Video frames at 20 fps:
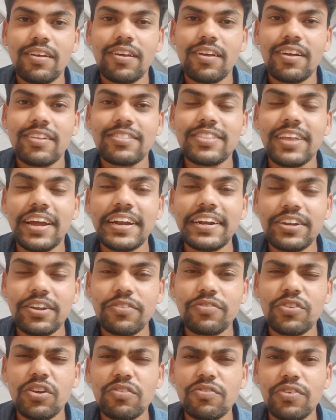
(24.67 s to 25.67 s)
The
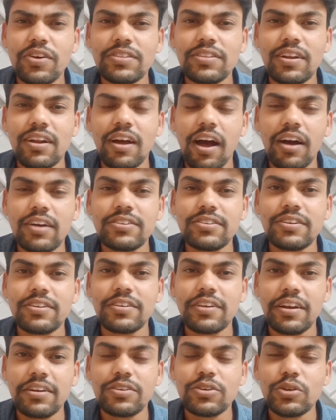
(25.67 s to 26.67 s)
interviewer further asked her
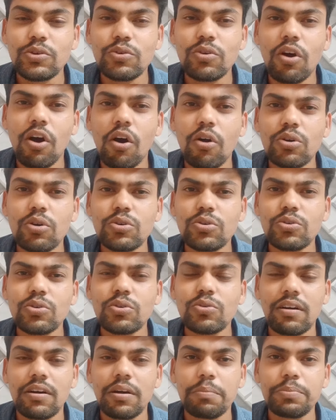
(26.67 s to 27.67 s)
that do you know how do
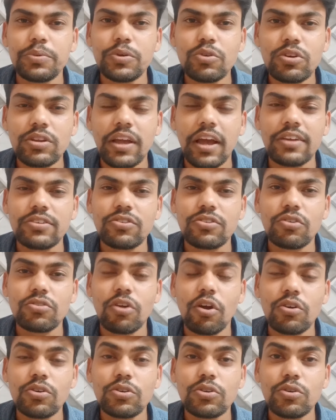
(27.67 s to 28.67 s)
you compute cash loss,
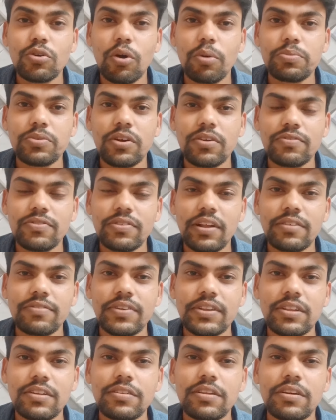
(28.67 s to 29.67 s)
how do you observe that
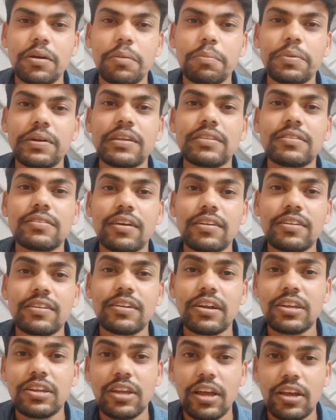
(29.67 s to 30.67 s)
whether the company is
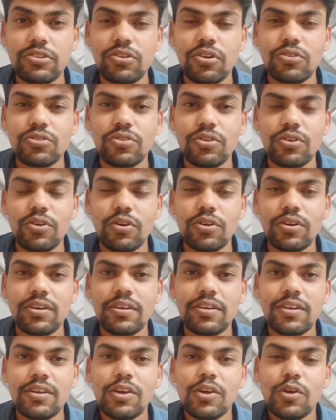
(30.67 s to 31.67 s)
incurring cash loss or not.
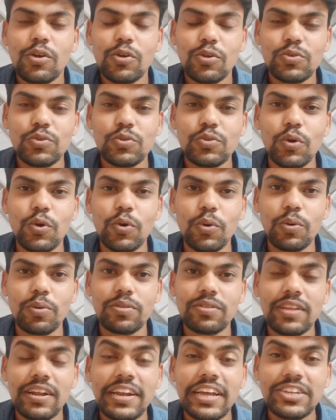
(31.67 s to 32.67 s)

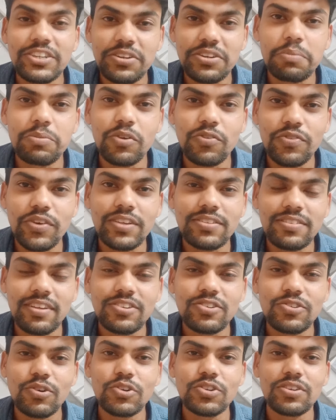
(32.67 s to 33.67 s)
So the next time you face
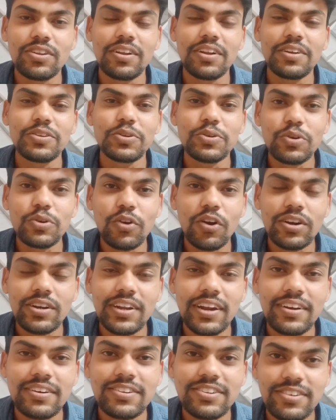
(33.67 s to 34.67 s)
such question and you do not
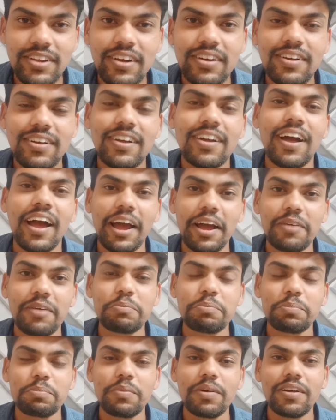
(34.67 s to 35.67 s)
get stuck,
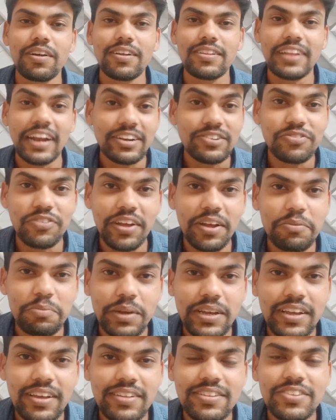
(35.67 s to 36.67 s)
that's why I'm
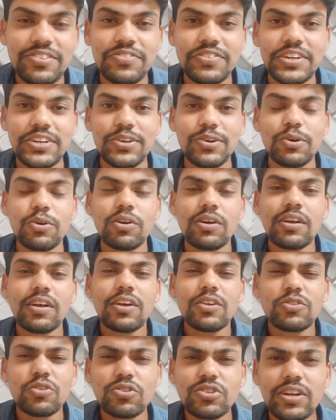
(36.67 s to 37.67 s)
making this video.
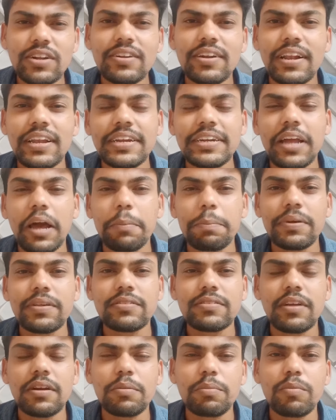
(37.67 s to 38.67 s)
So generally it
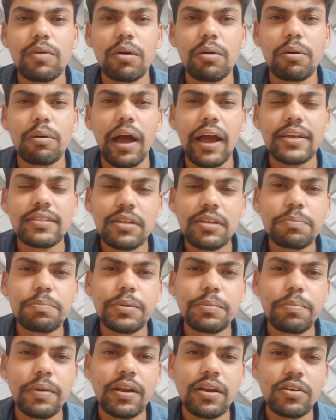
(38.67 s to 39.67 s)
happens that either
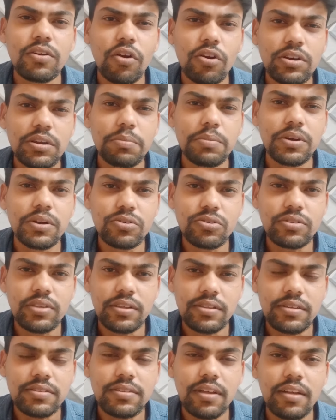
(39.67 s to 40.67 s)
people are not able to
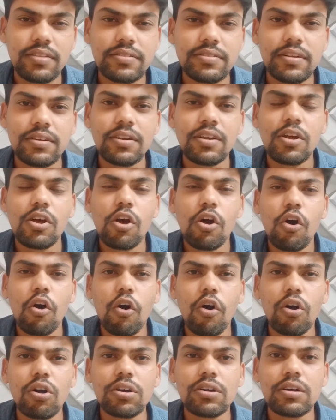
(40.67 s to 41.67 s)
say this answer,
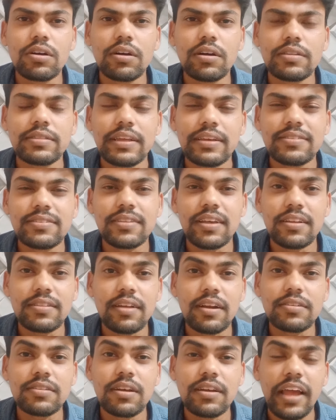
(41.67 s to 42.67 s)
or they say
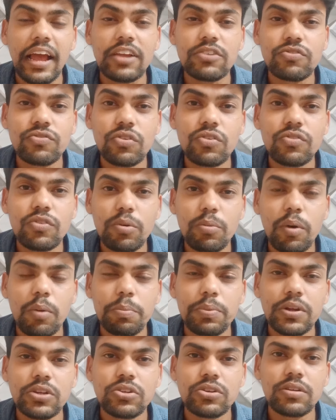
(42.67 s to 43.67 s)
that the cash flow from
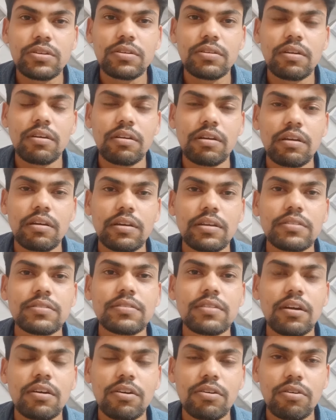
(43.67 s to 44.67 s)
operation is
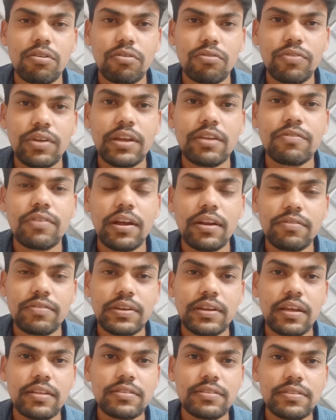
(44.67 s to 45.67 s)
the way where
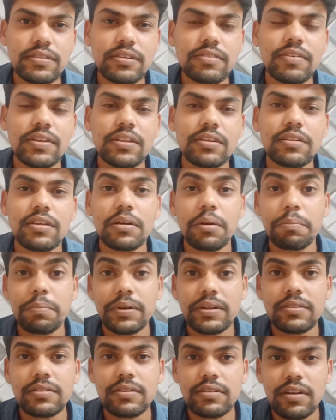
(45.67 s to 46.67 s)
we can see whether the
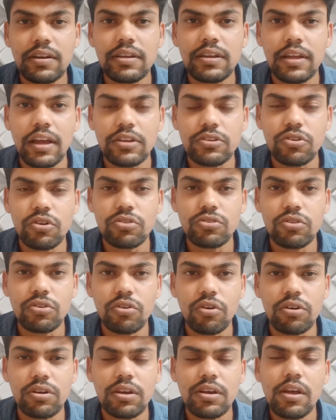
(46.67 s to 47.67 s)
company is incurring cash loss or
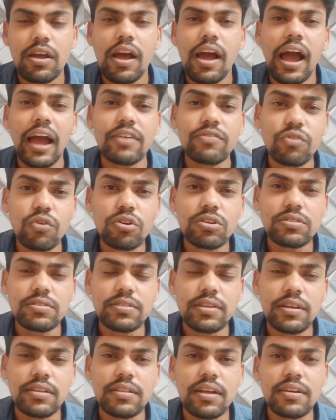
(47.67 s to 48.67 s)
not. I won't
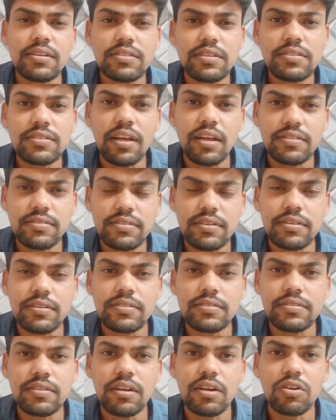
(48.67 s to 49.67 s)
say that this answer
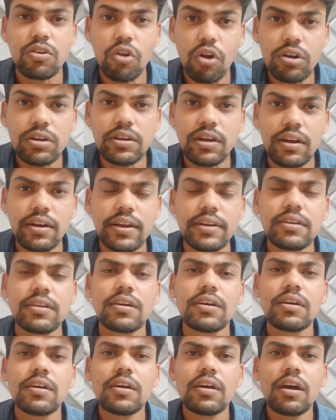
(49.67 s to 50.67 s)
is not correct.
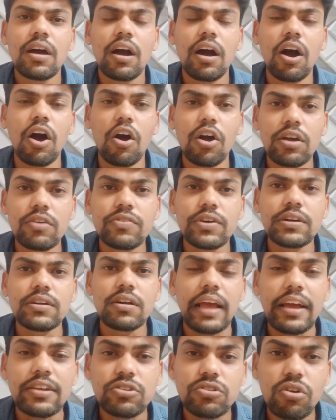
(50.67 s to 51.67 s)
However,
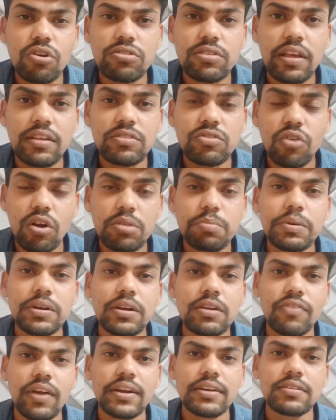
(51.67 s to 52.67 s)
cash loss has not been
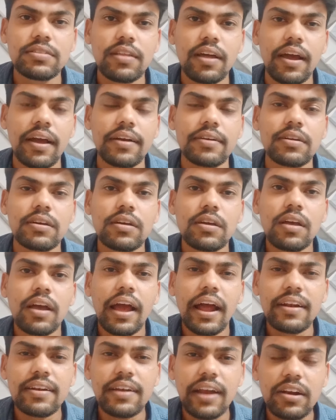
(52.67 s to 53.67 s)
defined in the Act,
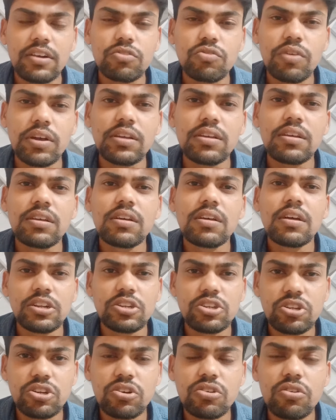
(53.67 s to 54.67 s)
and that's why
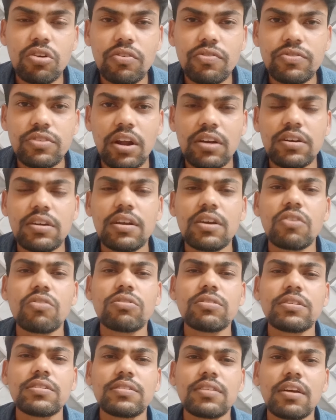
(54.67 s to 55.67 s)
Institute of Chartered
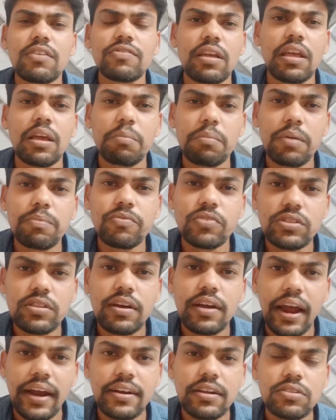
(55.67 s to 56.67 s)
Accountants have came up with a
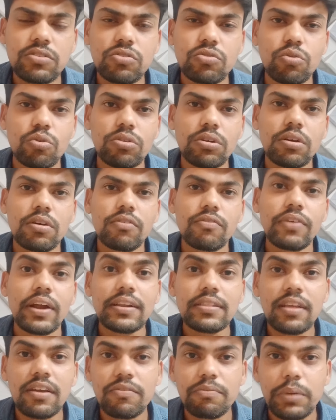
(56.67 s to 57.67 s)
guidance note where
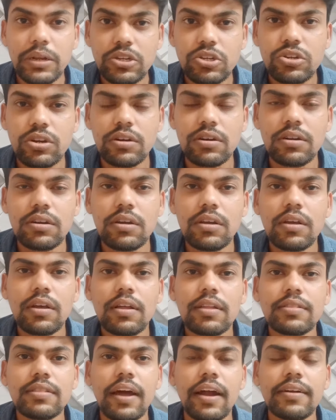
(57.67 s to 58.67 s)
they have mentioned
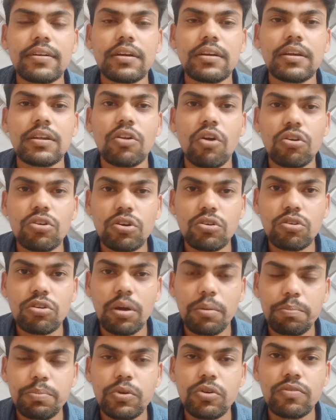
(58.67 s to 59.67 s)
that in order to
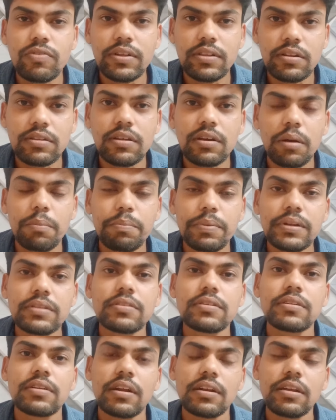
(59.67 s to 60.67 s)
compute whether the company is
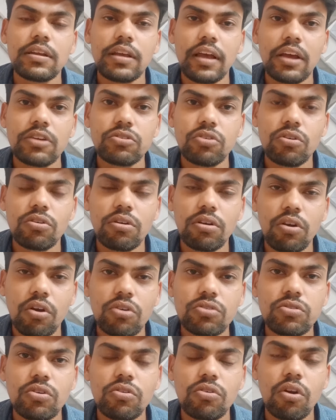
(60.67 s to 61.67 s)
incurring cash or
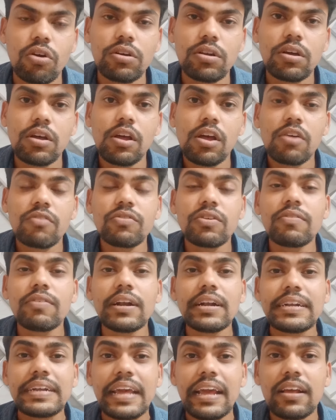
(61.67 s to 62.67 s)
loss or not, we will
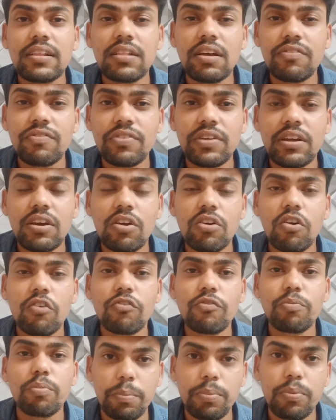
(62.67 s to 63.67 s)
take the figure
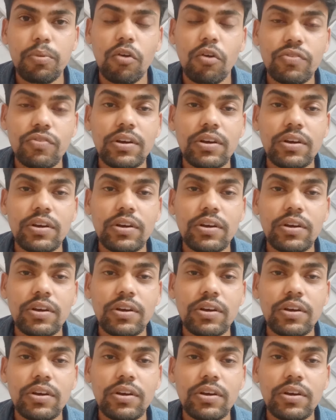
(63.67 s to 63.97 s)
of profit